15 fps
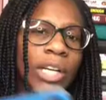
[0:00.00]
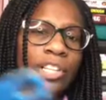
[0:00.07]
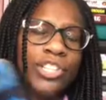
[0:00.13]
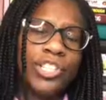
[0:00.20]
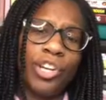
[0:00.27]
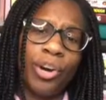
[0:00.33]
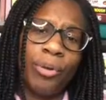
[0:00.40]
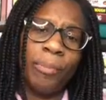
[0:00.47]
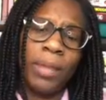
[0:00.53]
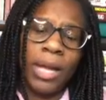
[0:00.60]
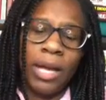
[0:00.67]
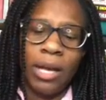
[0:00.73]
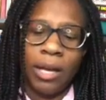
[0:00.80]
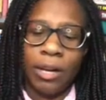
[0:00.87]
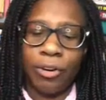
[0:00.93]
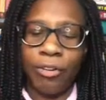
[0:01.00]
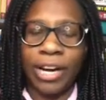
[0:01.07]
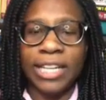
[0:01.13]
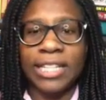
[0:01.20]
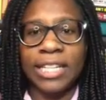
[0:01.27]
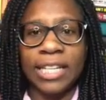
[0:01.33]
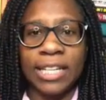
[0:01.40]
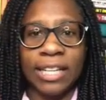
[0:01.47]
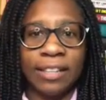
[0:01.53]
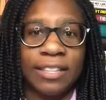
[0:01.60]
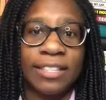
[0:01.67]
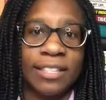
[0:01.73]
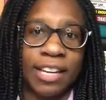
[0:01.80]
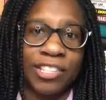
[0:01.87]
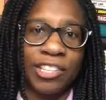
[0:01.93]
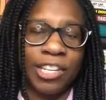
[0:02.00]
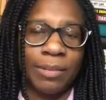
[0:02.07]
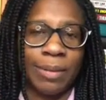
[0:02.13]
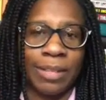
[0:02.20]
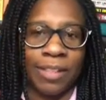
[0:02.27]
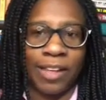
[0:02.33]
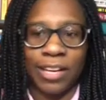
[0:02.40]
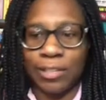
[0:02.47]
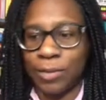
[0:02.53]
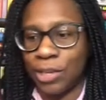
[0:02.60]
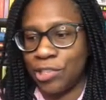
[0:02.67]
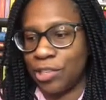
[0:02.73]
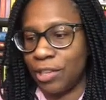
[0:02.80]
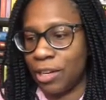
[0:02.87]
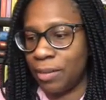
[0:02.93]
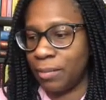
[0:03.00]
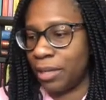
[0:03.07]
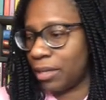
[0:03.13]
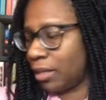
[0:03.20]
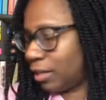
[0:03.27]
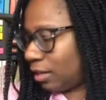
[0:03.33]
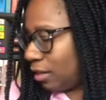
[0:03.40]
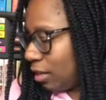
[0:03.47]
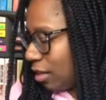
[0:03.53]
So, granted, and this is actually going to be the last question that I'm going to